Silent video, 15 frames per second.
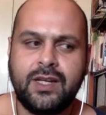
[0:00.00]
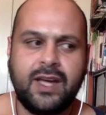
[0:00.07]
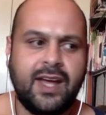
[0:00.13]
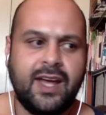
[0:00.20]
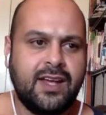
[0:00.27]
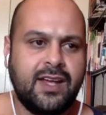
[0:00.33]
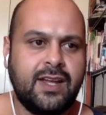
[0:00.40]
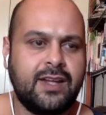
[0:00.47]

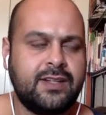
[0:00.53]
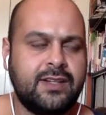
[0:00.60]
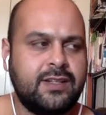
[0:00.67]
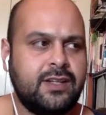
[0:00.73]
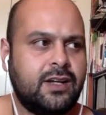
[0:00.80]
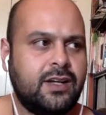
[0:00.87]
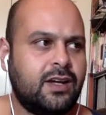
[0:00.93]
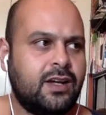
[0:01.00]
and
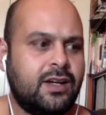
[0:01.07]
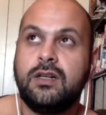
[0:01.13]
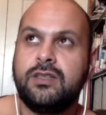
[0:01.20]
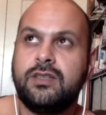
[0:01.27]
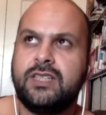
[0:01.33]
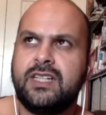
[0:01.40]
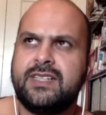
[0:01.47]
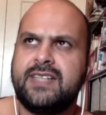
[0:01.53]

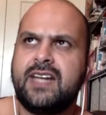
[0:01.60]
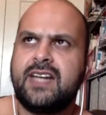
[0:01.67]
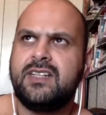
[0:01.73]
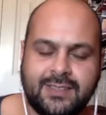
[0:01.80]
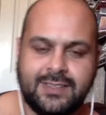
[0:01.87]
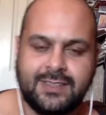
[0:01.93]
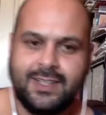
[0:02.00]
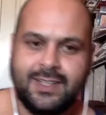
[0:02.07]
Tina Saynit,